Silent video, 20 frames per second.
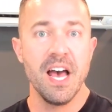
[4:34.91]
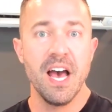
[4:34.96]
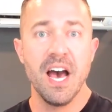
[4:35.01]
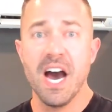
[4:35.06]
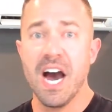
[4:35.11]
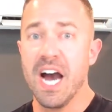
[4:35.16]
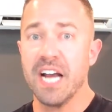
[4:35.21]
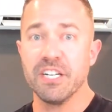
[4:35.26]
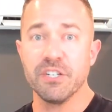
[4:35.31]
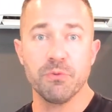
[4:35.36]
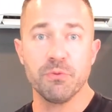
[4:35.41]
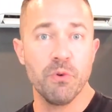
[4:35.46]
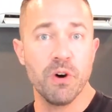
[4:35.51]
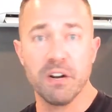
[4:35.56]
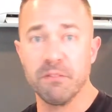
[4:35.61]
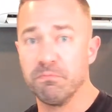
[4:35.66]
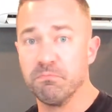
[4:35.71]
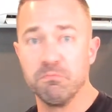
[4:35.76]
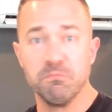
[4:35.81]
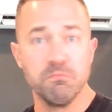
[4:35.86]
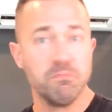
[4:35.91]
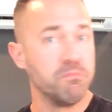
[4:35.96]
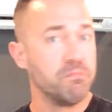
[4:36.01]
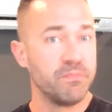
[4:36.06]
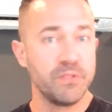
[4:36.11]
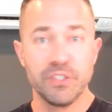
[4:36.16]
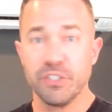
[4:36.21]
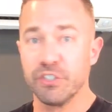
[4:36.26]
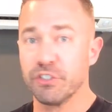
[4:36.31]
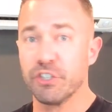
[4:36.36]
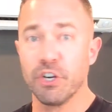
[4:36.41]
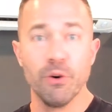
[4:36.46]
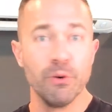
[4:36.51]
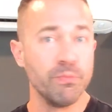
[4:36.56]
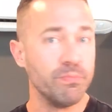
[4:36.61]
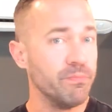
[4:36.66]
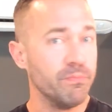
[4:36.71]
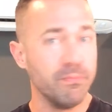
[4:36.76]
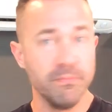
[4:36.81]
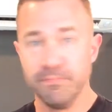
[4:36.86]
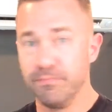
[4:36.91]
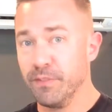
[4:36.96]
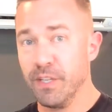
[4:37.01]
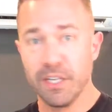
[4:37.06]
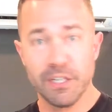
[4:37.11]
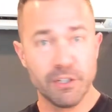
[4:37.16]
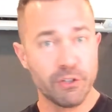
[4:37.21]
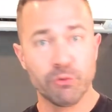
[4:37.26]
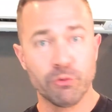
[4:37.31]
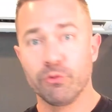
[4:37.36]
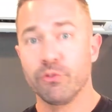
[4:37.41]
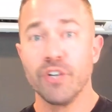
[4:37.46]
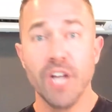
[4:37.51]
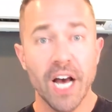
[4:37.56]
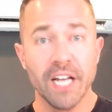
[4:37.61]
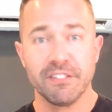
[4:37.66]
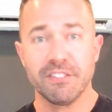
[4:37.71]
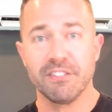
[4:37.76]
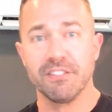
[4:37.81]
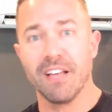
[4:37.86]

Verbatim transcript: I just want to just go nuts.